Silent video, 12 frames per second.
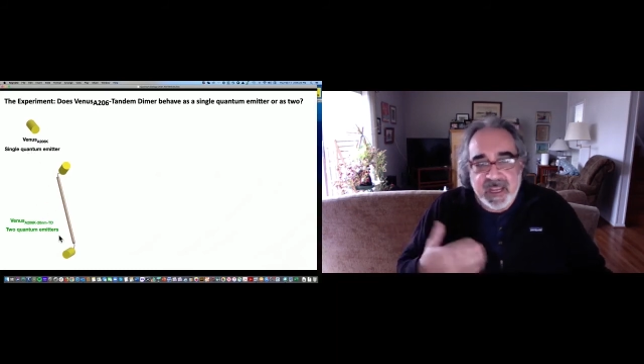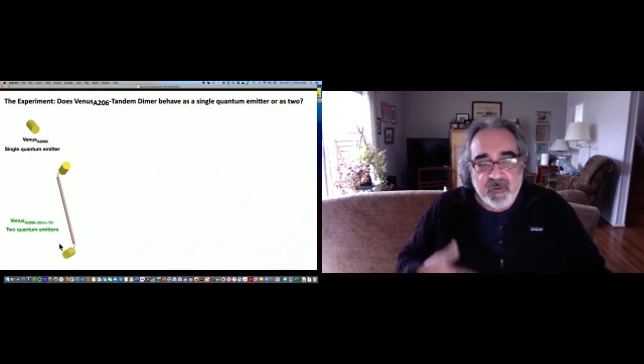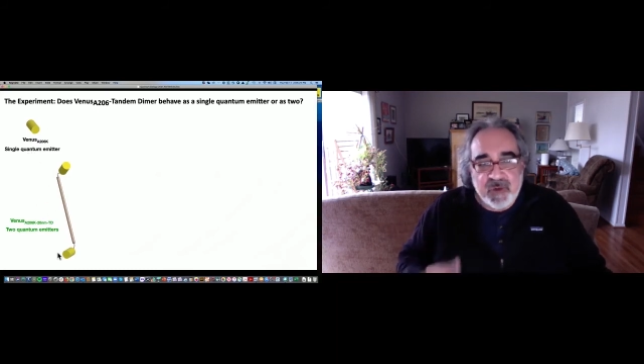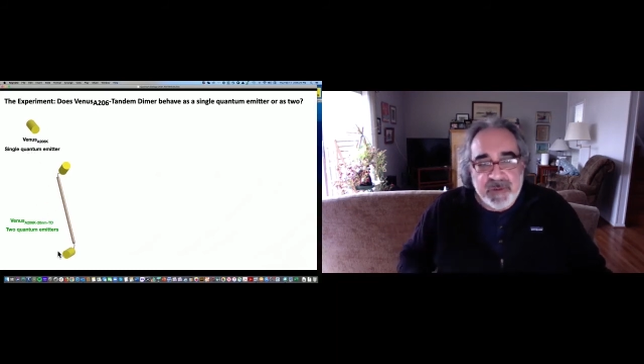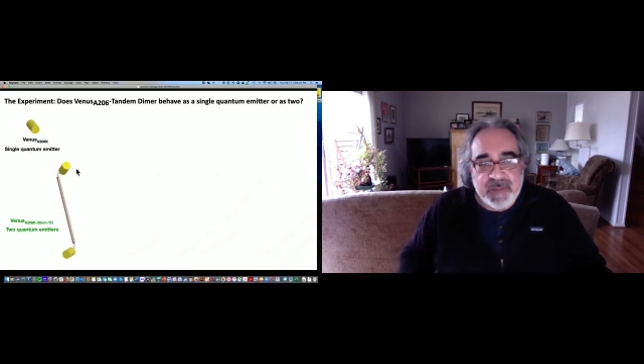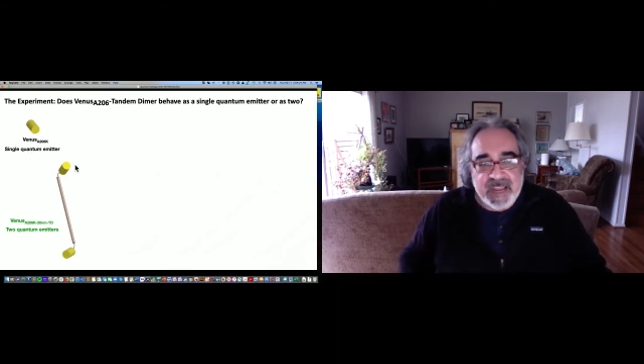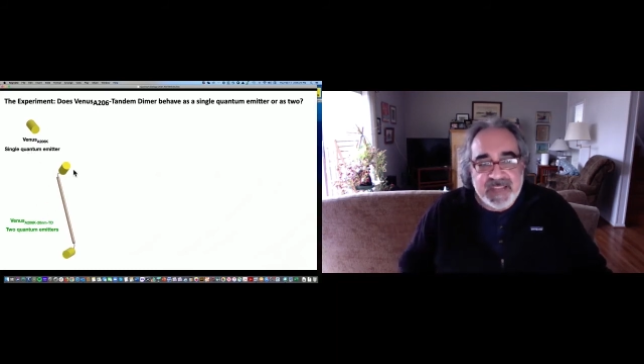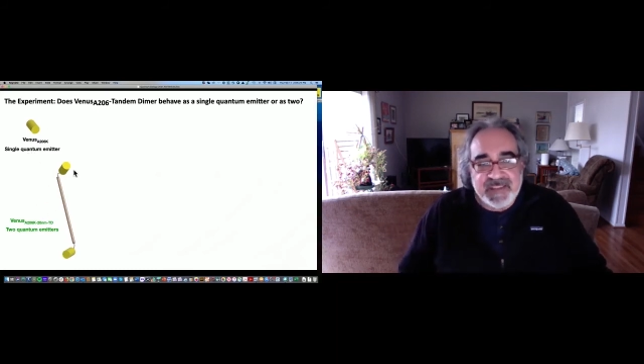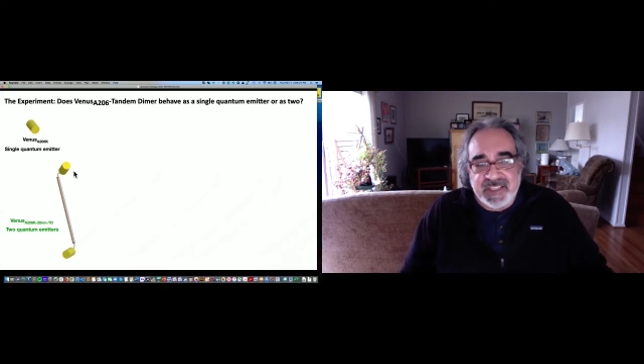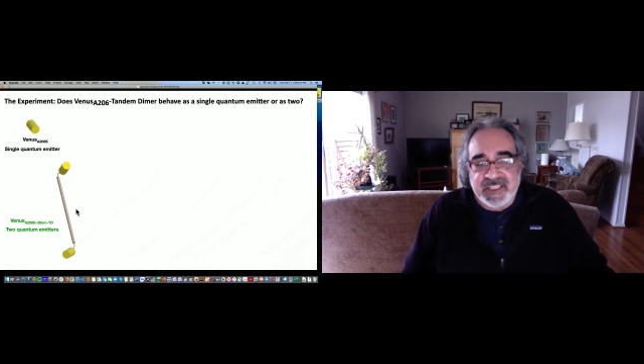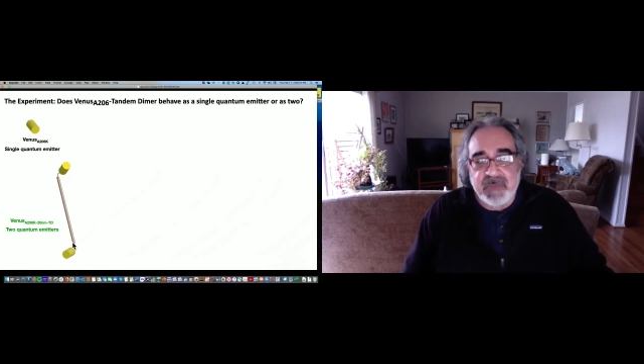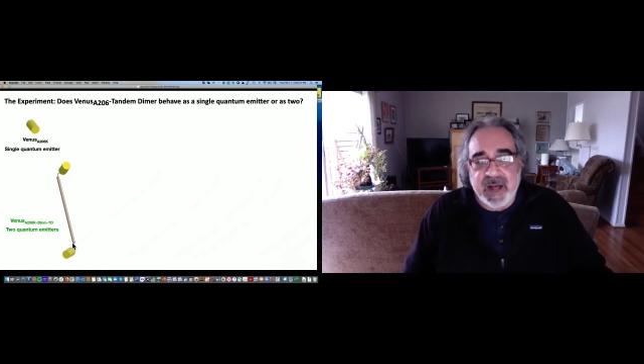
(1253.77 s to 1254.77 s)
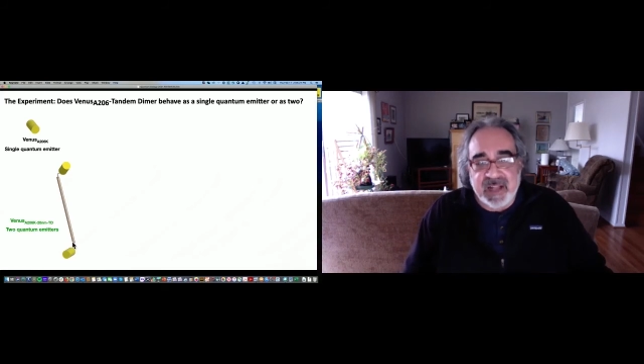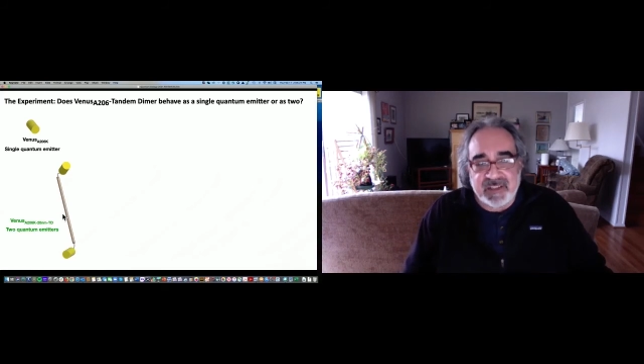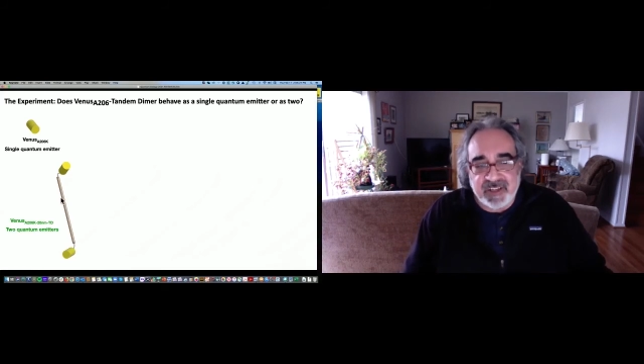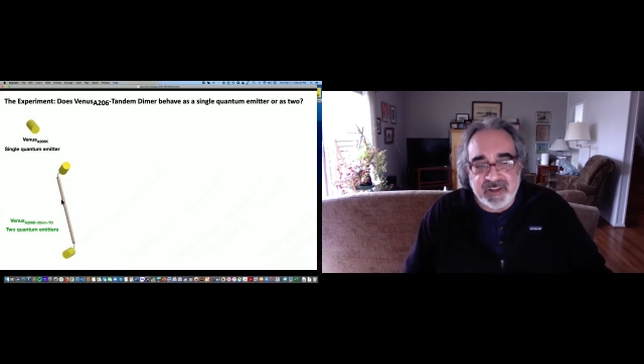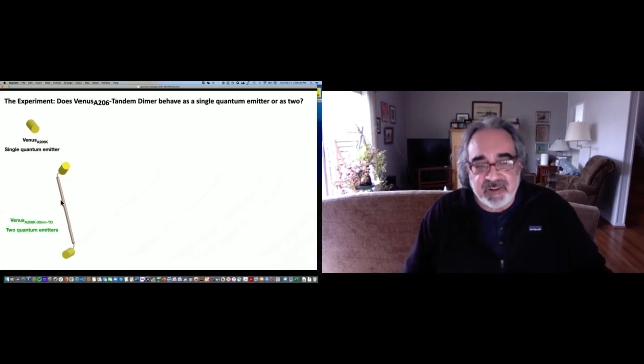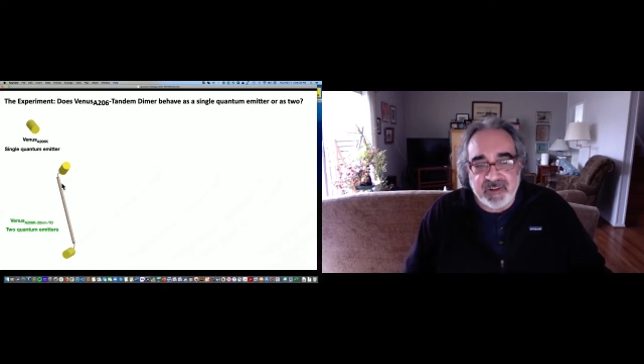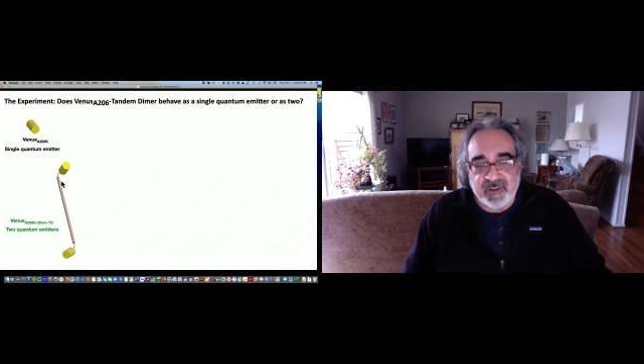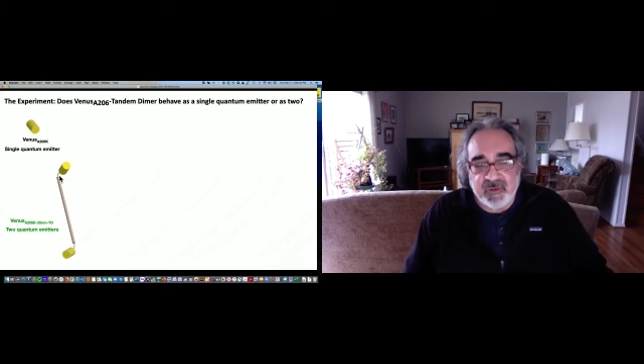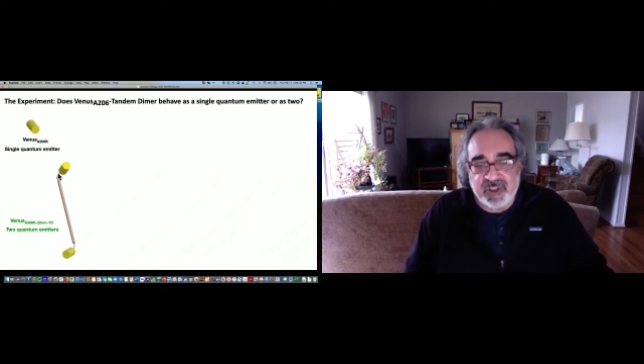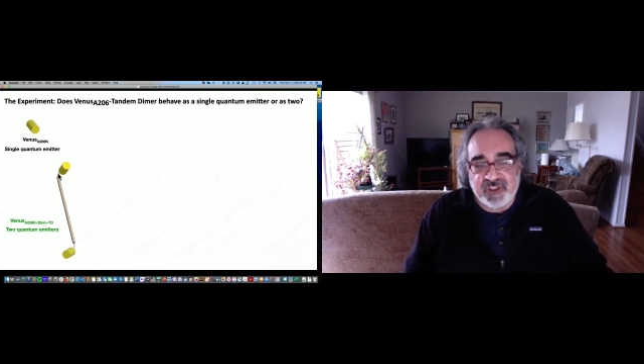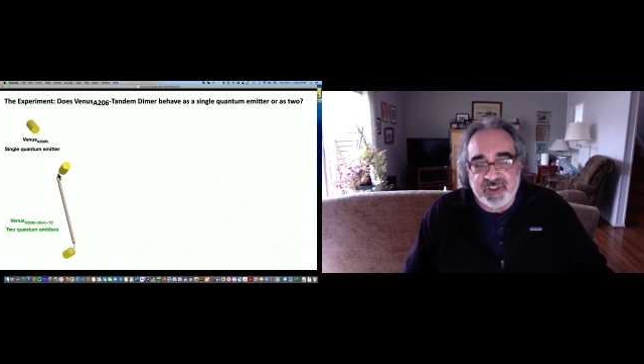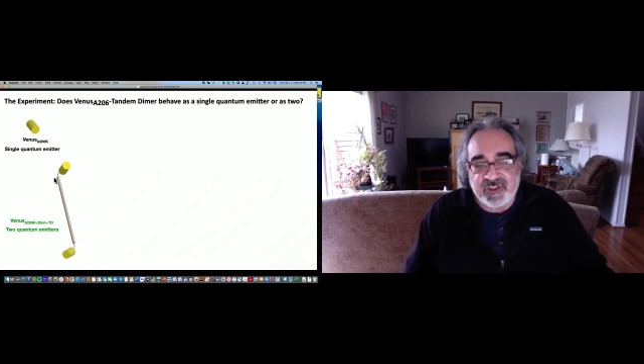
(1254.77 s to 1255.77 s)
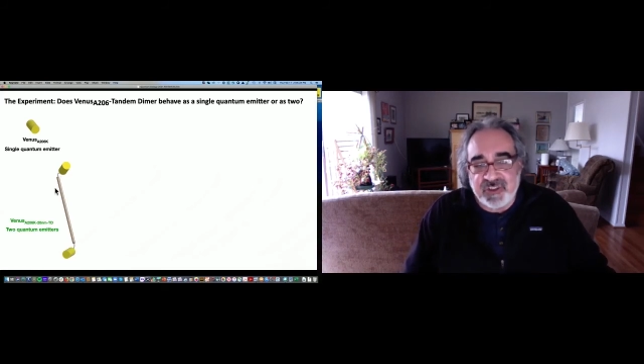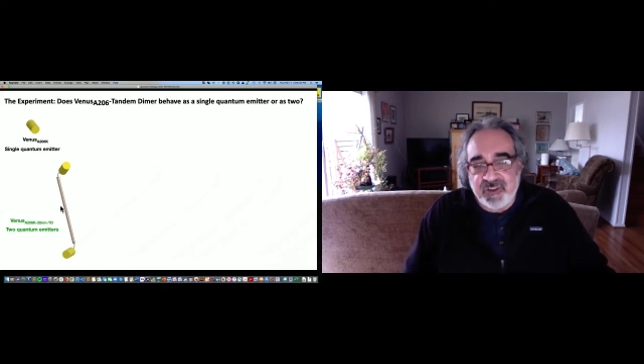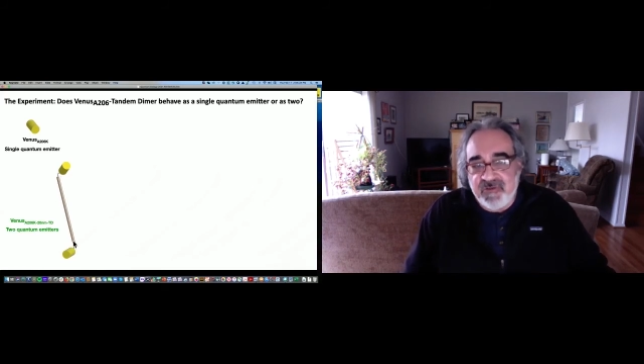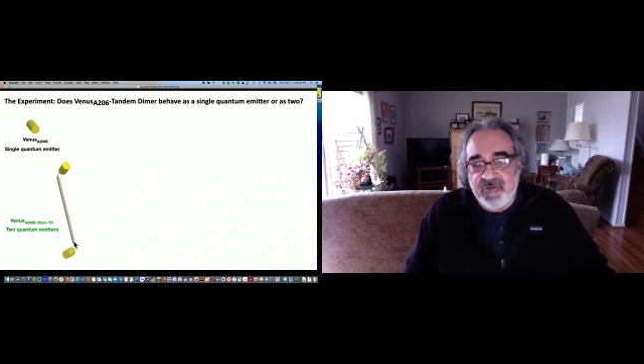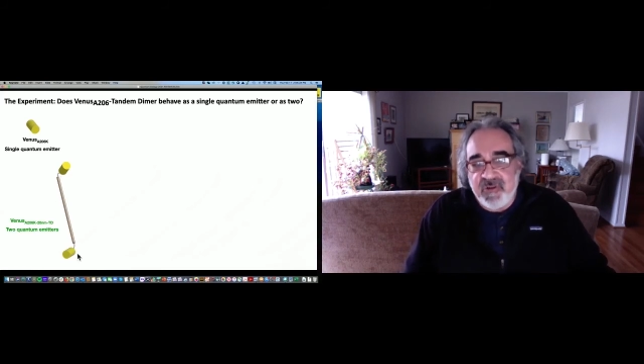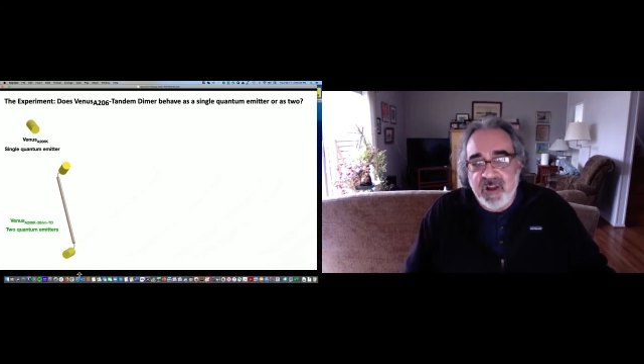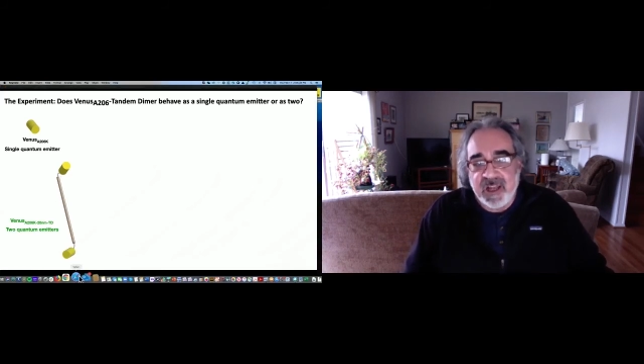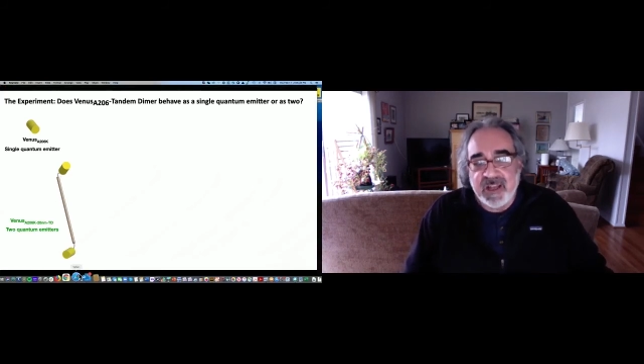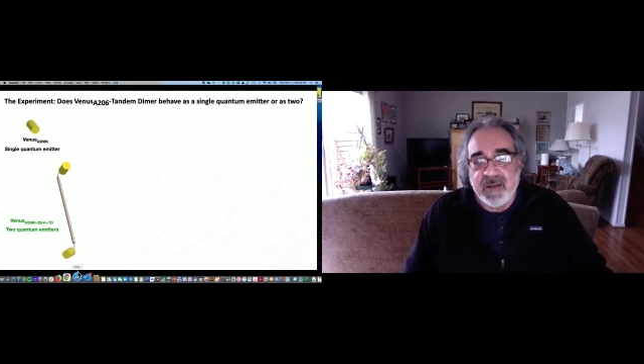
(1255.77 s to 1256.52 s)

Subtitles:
We made this molecule, which is 2